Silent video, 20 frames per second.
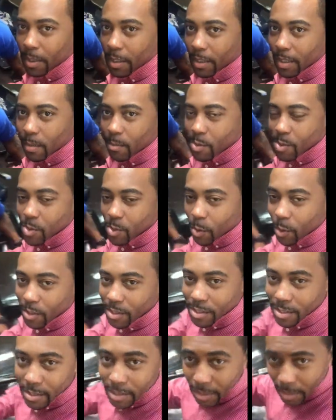in Columbus,
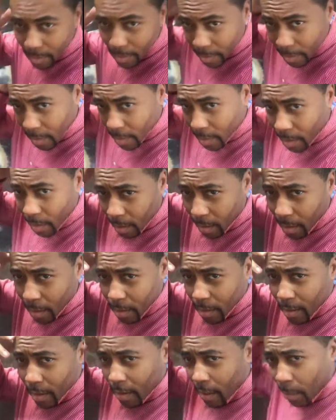Georgia.
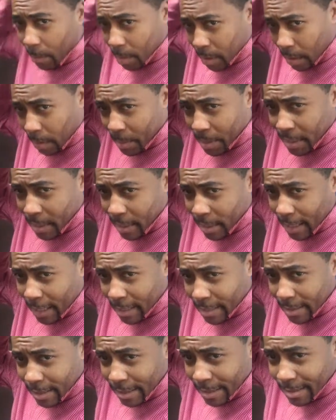I'm coming in
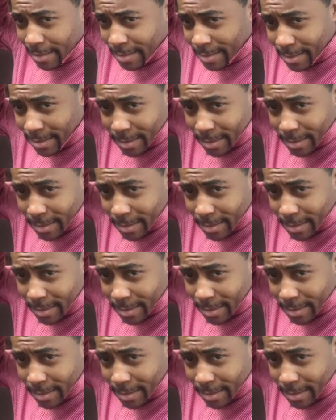like this,